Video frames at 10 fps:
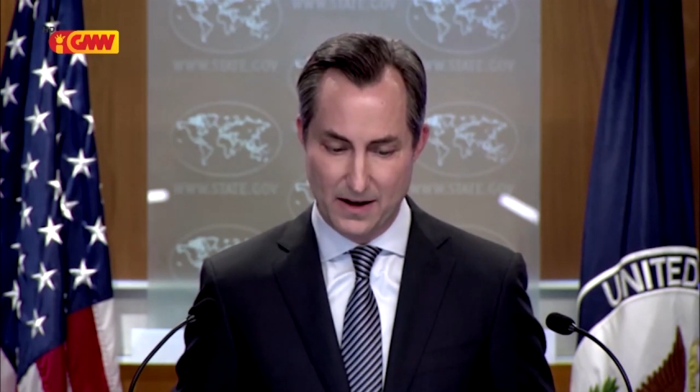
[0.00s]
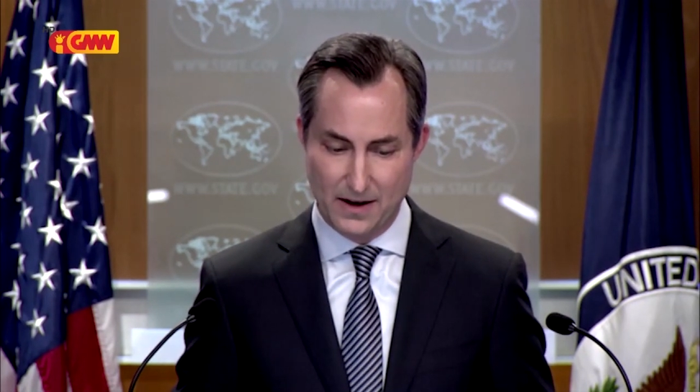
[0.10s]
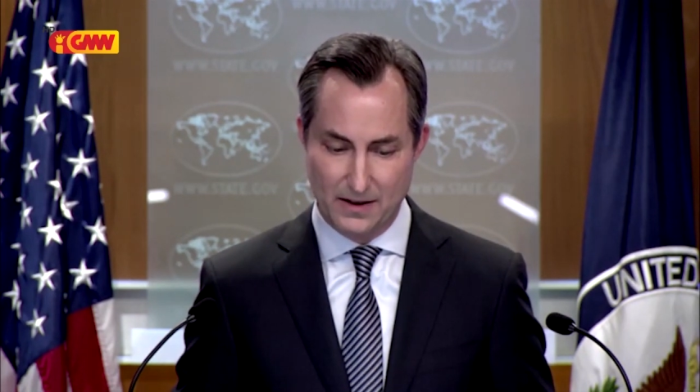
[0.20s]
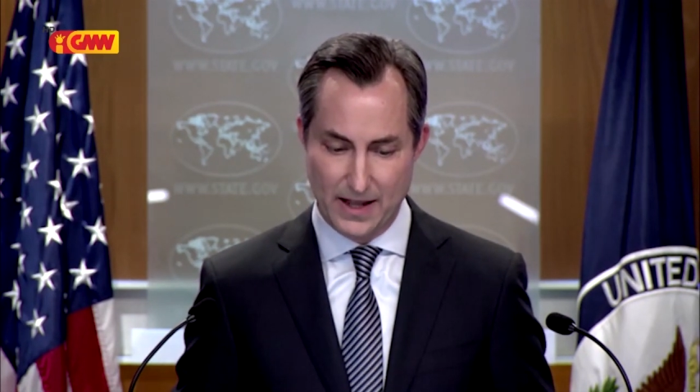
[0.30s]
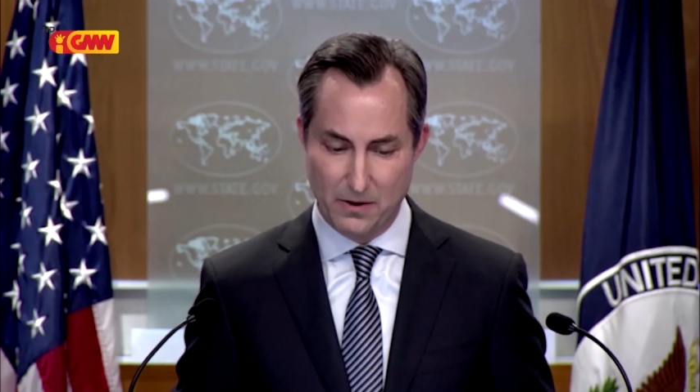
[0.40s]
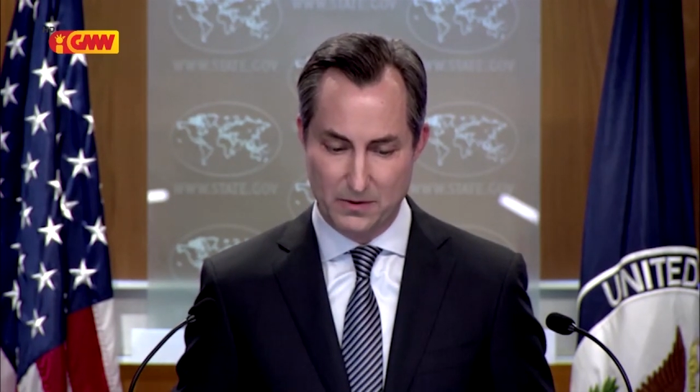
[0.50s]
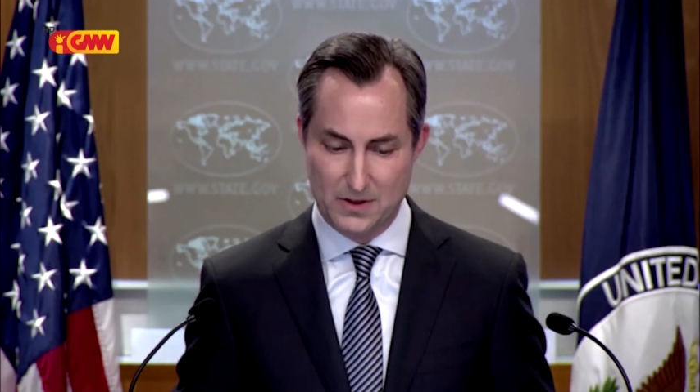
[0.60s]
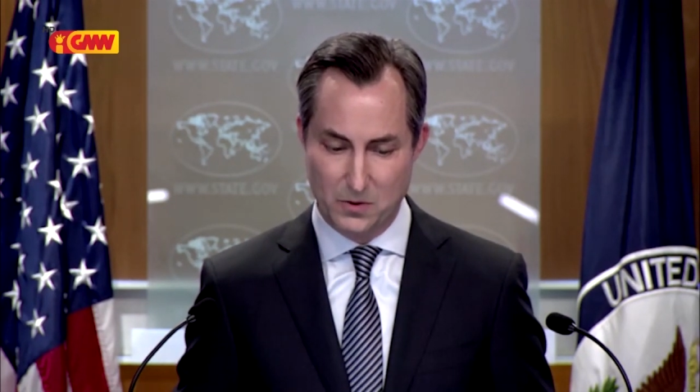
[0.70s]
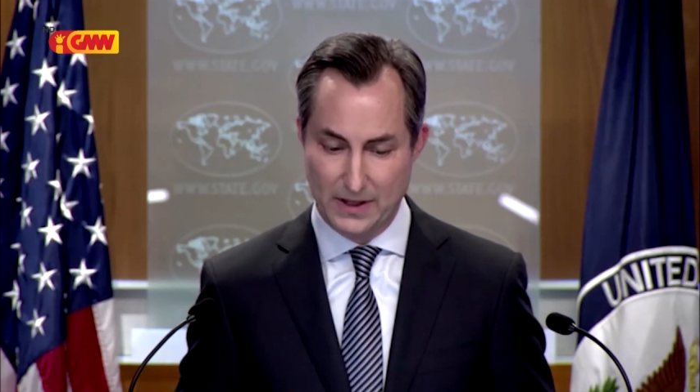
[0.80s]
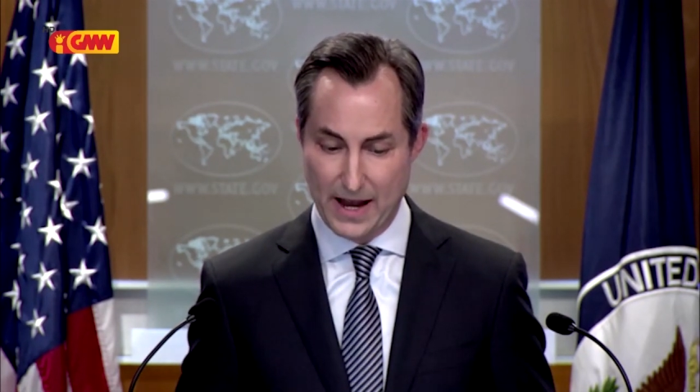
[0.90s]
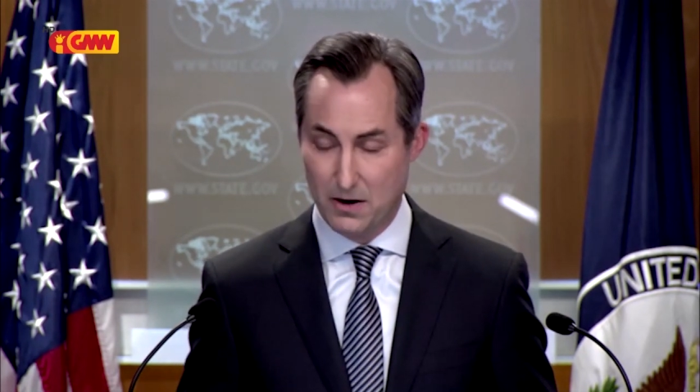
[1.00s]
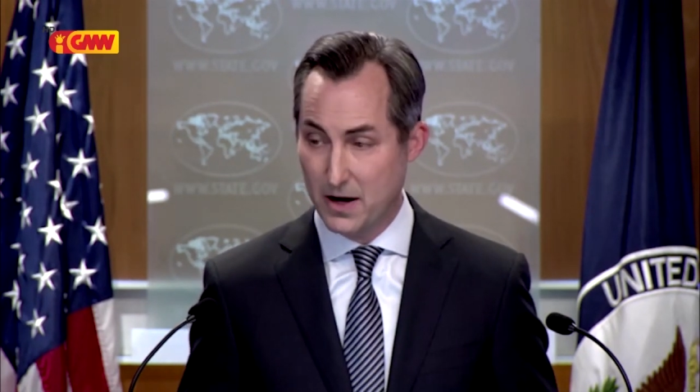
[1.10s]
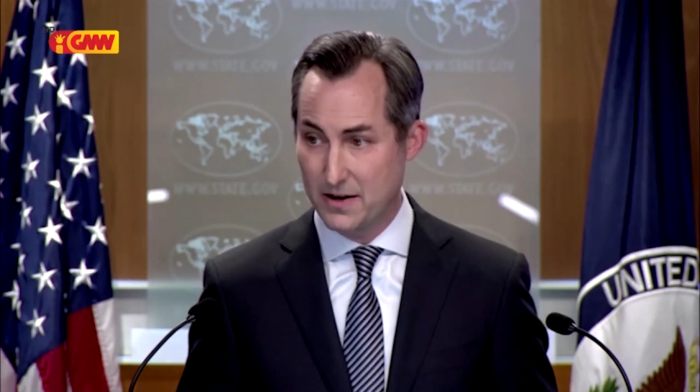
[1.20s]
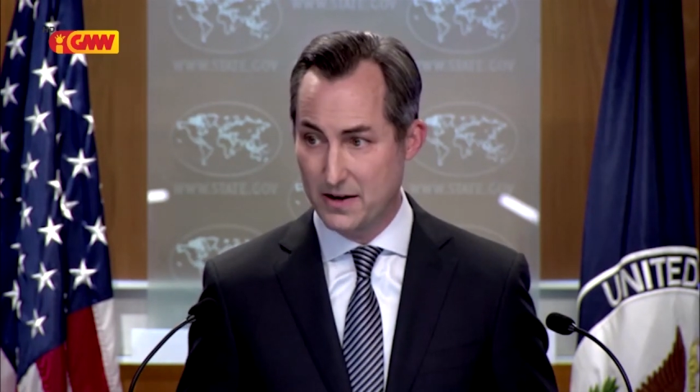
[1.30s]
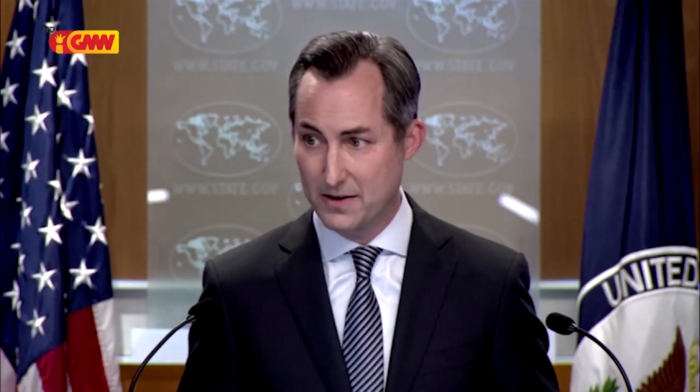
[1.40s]
uh, allow, to
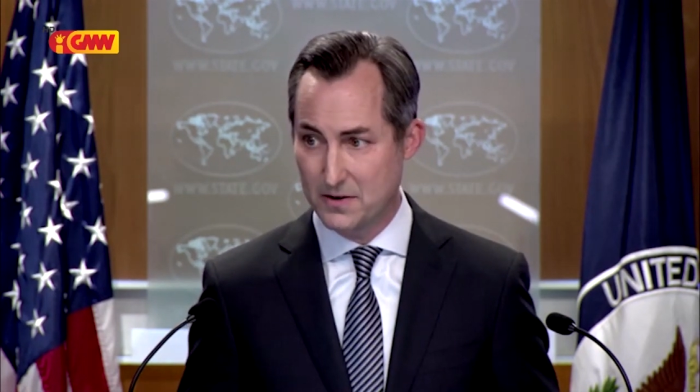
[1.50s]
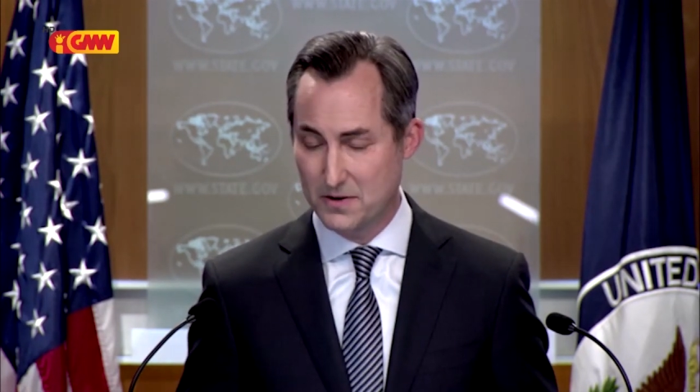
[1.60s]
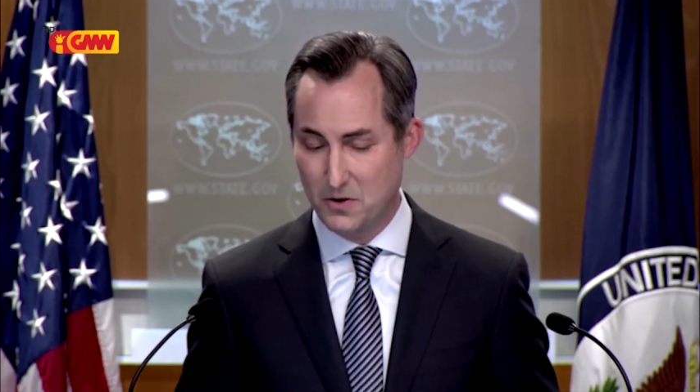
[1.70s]
allow unhindered